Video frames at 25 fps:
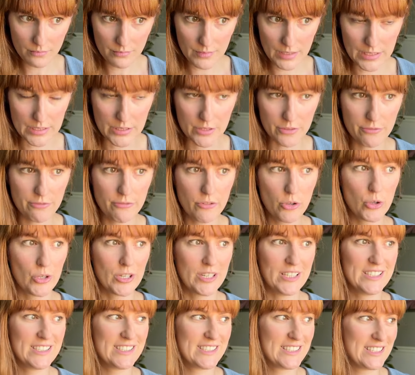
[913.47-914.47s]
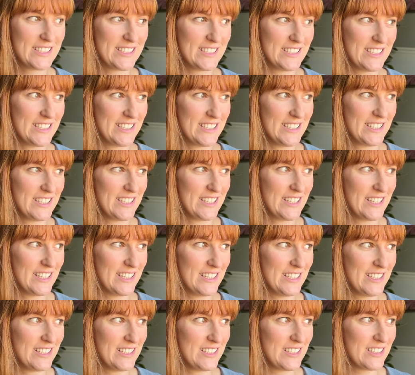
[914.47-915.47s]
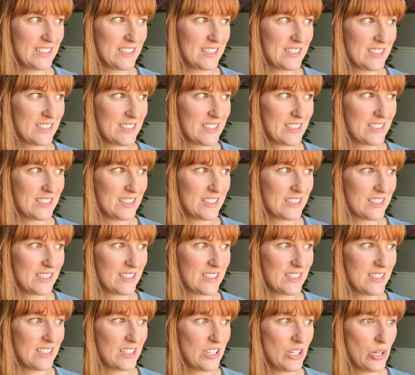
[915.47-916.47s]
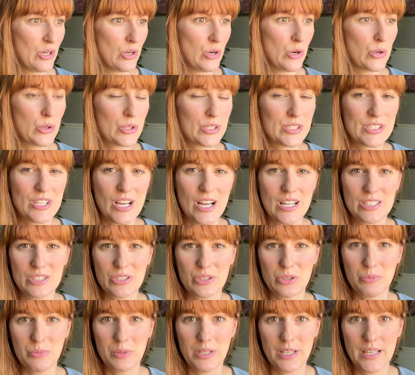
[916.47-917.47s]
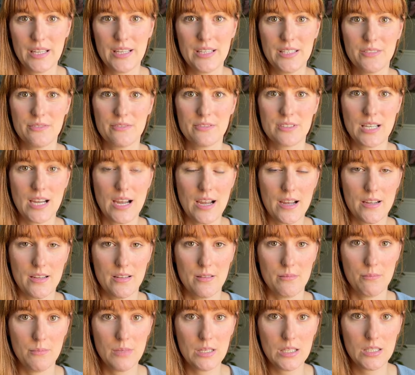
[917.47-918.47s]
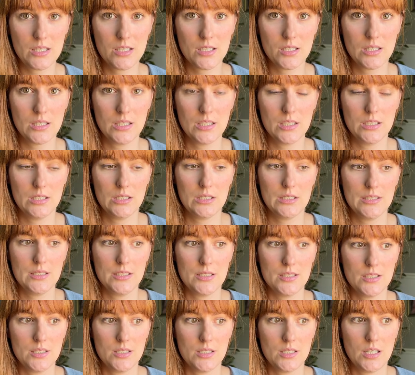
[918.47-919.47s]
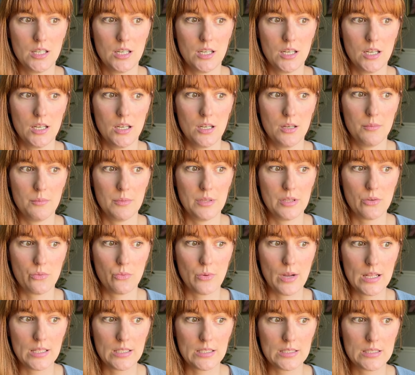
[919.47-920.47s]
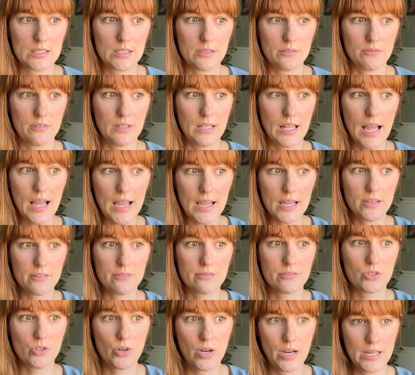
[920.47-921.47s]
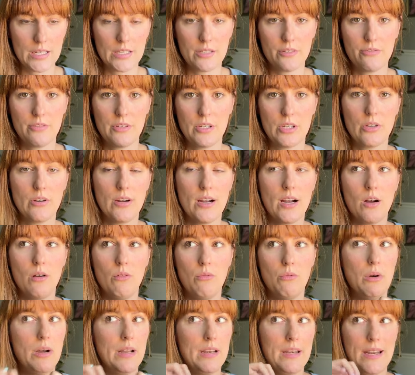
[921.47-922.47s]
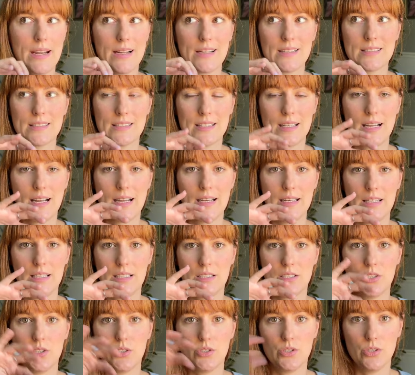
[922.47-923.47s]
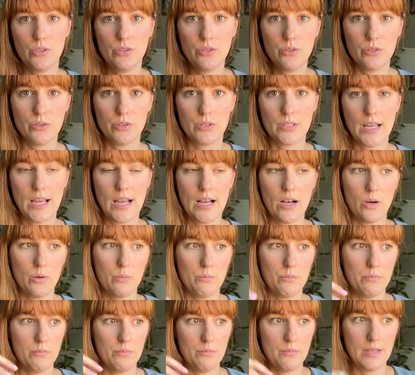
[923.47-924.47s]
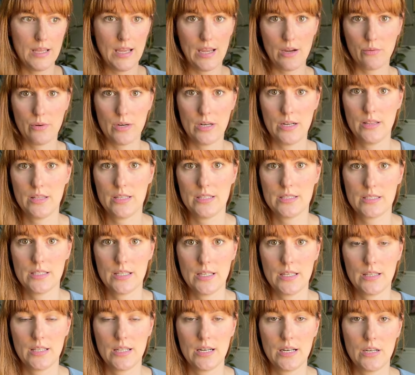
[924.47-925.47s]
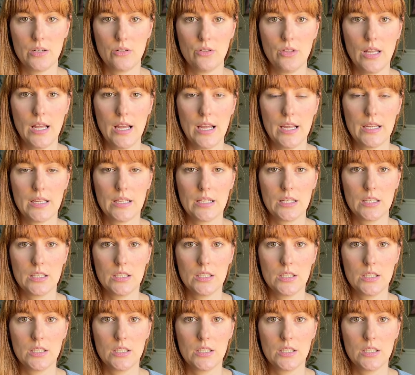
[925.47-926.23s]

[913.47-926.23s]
in the forest, in, in the the horizontal plane of time um, the relative life, trying to figure out what next thing I need to do to help get rid of this thing that I don't like